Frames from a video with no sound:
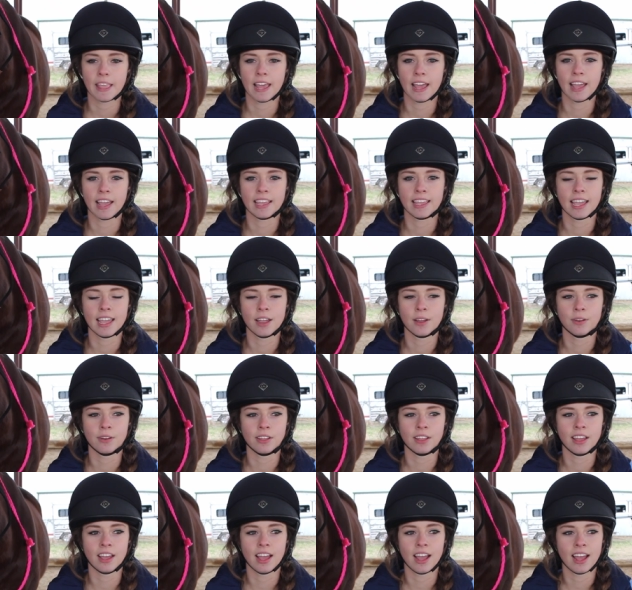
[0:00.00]
I can't
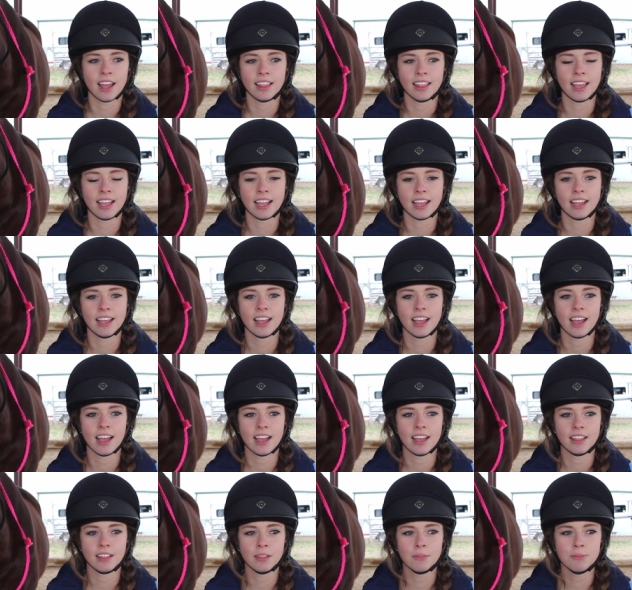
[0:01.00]
really, I, like,
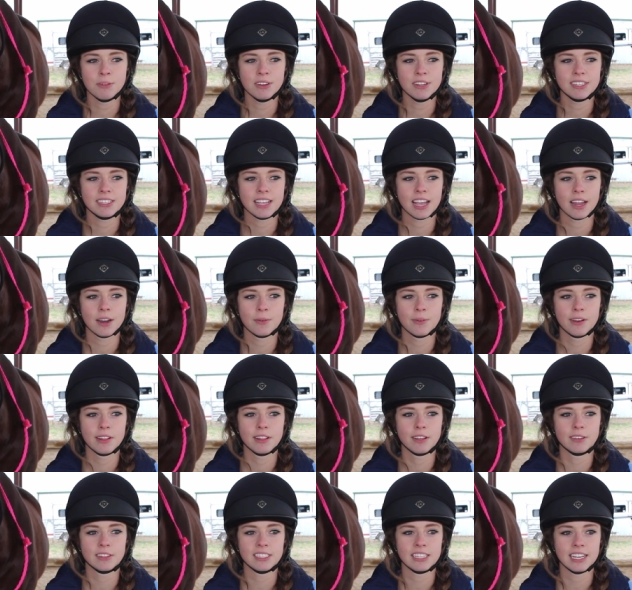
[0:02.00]
Liberty is kind of one
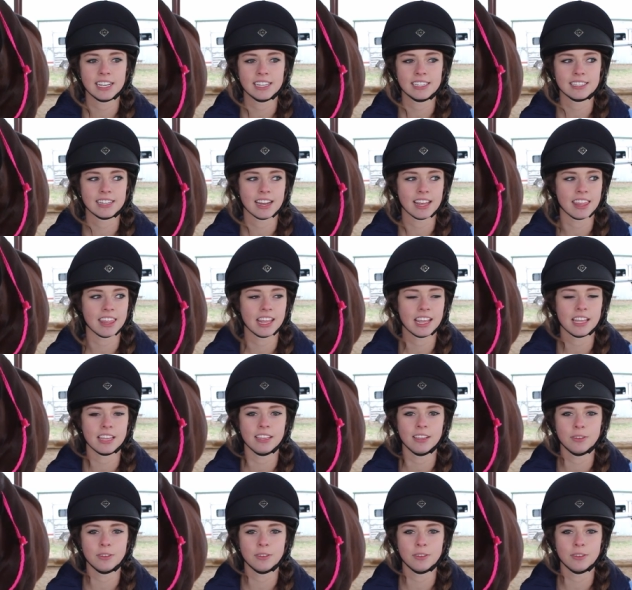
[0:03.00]
of those things that I think